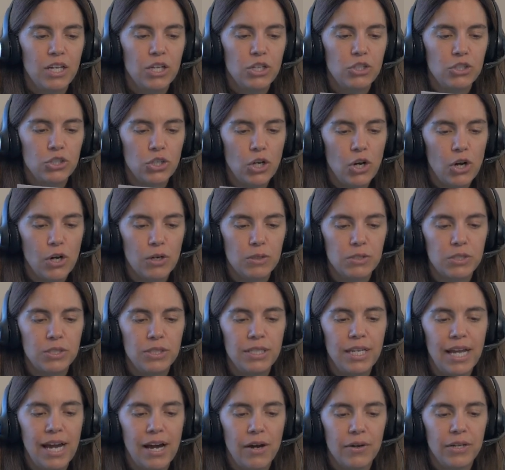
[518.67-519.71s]
Jaws.
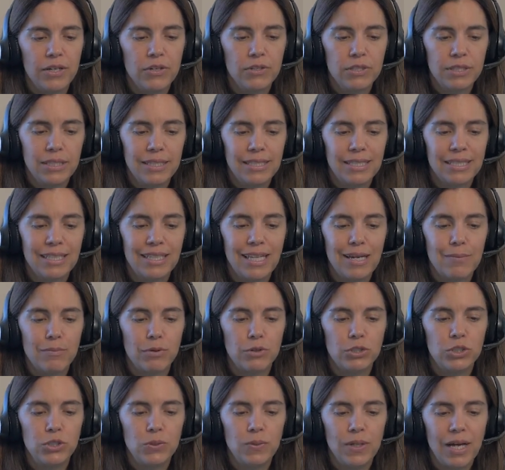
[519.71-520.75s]
Now, here's the
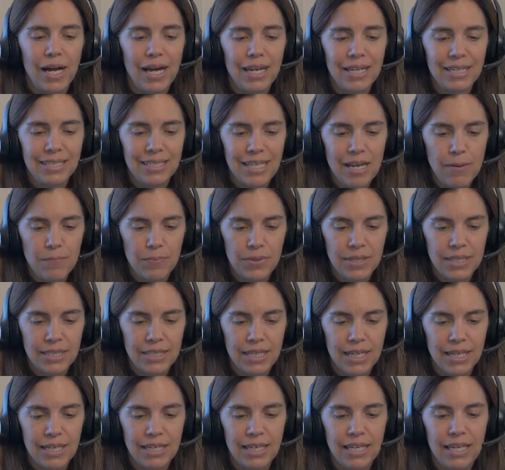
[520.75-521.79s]
disclaimer. Do not attempt this
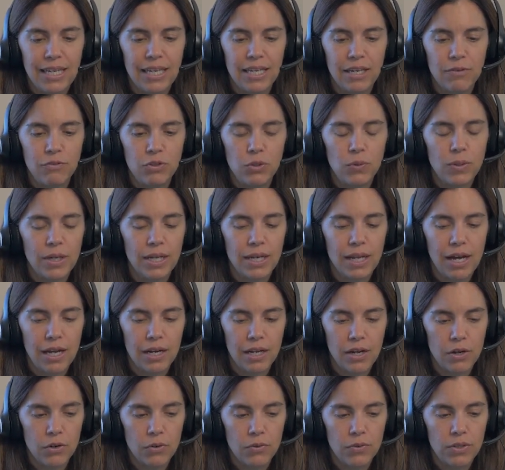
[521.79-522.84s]
technique if you cannot
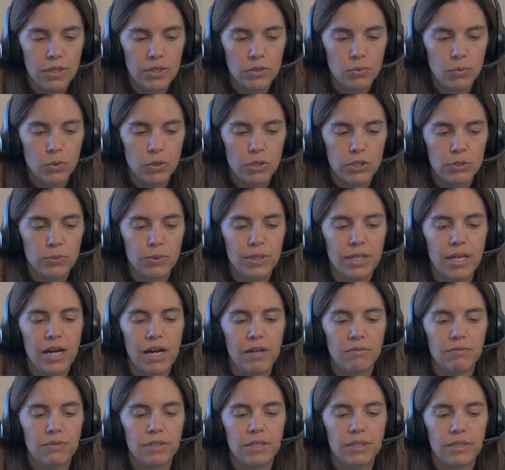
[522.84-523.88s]
utter these words with
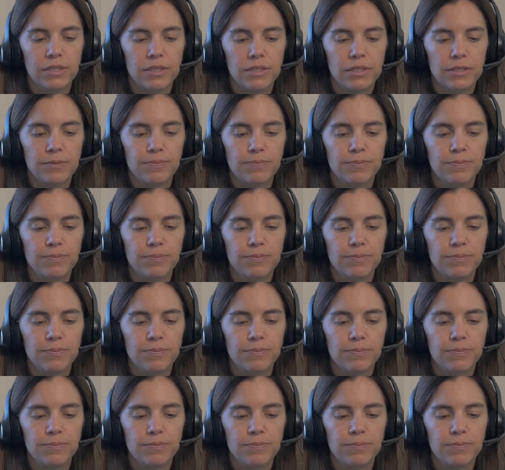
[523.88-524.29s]
confidence.